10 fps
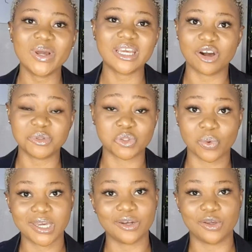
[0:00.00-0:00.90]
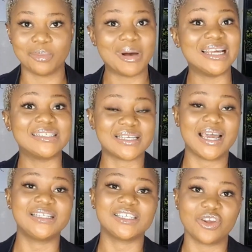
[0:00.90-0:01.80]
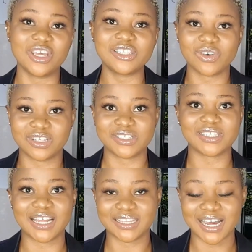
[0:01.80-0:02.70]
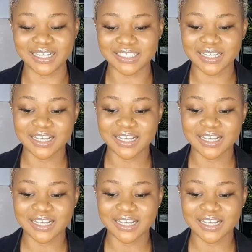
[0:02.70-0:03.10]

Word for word: when it comes to working on your mindset, you need to understand that